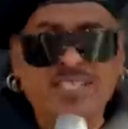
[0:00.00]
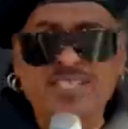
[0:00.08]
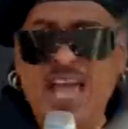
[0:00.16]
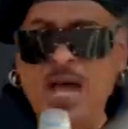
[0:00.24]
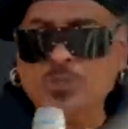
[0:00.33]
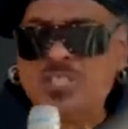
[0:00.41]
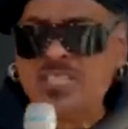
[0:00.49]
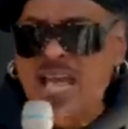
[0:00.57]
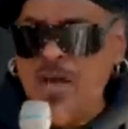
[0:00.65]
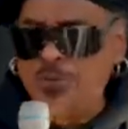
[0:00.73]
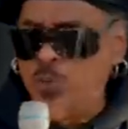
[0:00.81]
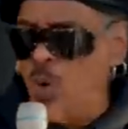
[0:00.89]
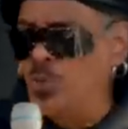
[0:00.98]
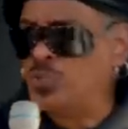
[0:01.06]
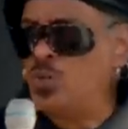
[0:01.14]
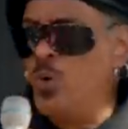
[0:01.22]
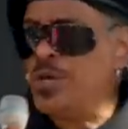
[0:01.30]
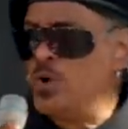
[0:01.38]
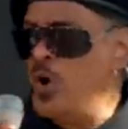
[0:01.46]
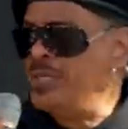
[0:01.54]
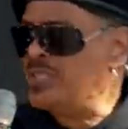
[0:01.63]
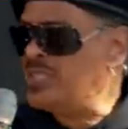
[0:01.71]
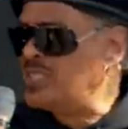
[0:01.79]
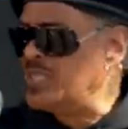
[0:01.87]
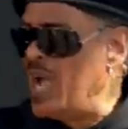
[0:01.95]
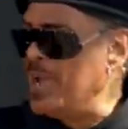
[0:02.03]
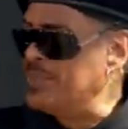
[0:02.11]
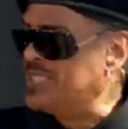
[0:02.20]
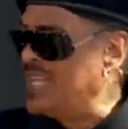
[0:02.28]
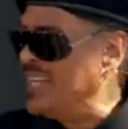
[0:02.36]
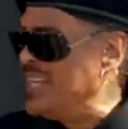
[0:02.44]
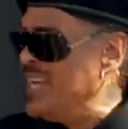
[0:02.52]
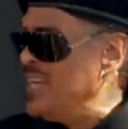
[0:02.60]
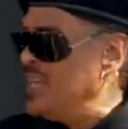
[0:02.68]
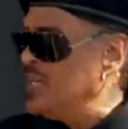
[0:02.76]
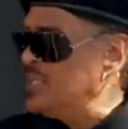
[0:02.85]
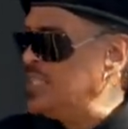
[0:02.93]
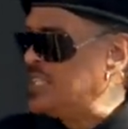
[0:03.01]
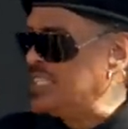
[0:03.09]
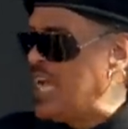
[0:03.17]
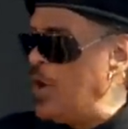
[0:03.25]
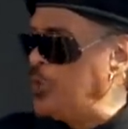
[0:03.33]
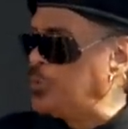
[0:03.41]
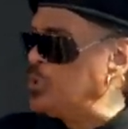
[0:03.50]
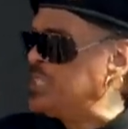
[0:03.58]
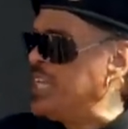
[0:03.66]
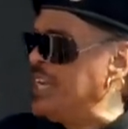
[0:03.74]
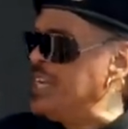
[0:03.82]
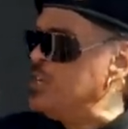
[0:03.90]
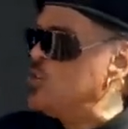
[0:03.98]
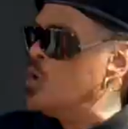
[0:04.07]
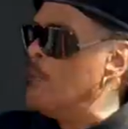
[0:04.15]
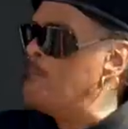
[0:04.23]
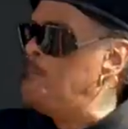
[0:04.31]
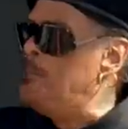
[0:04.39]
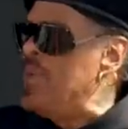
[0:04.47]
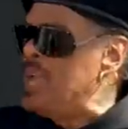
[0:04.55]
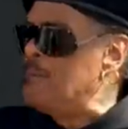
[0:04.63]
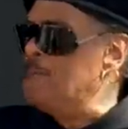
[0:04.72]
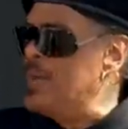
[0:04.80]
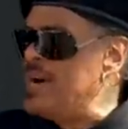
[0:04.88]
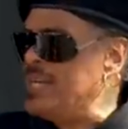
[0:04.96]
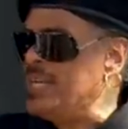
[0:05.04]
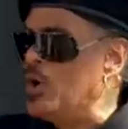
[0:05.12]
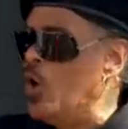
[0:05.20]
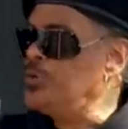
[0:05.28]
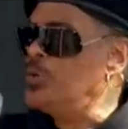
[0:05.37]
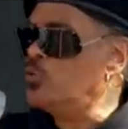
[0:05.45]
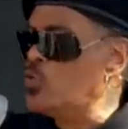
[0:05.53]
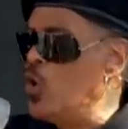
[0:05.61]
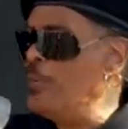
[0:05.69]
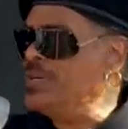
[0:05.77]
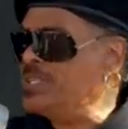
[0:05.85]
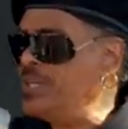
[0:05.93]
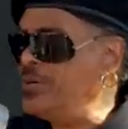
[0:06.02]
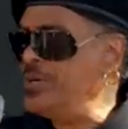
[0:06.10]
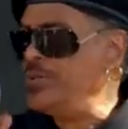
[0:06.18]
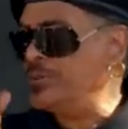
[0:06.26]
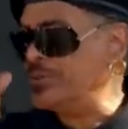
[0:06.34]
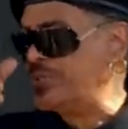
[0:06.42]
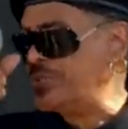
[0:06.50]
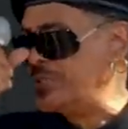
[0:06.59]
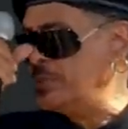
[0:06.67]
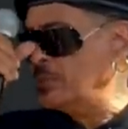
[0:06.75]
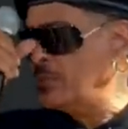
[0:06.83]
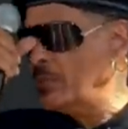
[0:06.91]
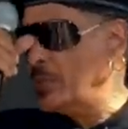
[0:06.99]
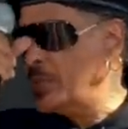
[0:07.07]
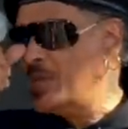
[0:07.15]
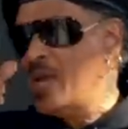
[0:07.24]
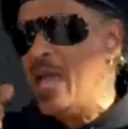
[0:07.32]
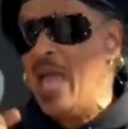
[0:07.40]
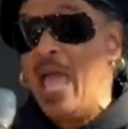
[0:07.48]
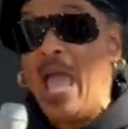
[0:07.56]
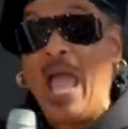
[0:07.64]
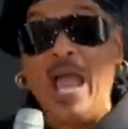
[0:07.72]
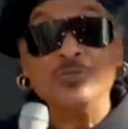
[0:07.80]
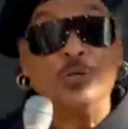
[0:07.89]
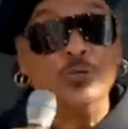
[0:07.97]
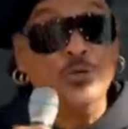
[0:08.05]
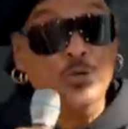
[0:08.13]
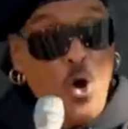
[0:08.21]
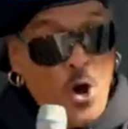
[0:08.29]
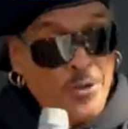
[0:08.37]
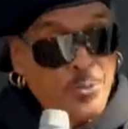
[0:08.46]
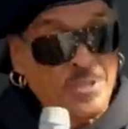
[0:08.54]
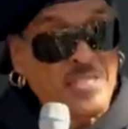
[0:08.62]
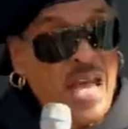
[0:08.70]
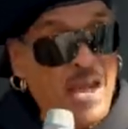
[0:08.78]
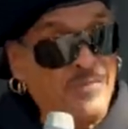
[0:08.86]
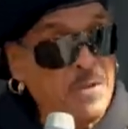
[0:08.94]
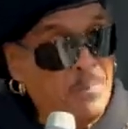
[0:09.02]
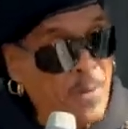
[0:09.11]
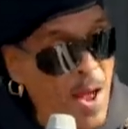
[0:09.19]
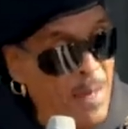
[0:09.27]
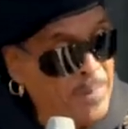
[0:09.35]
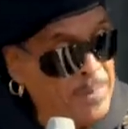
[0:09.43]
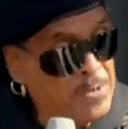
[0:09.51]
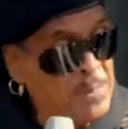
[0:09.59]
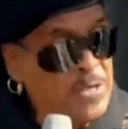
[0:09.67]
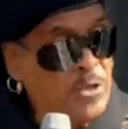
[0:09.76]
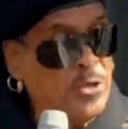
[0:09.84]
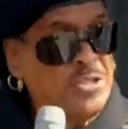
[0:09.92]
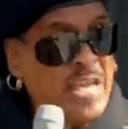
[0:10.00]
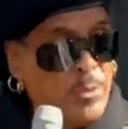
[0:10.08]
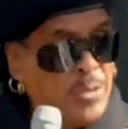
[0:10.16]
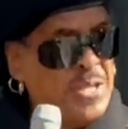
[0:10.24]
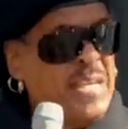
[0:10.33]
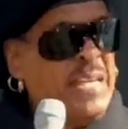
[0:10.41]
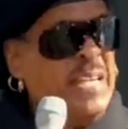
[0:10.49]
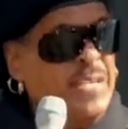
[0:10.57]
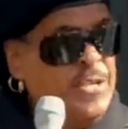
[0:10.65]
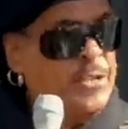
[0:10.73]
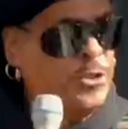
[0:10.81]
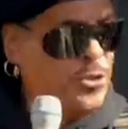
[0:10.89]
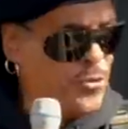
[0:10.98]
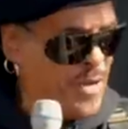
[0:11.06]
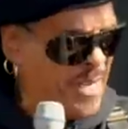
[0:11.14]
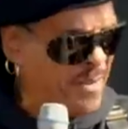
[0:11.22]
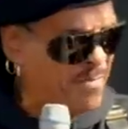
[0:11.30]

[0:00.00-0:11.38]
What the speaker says: And down south, what was going on at the time is that the south was getting big money on the raw materials. And the North was having problems because they were the industry.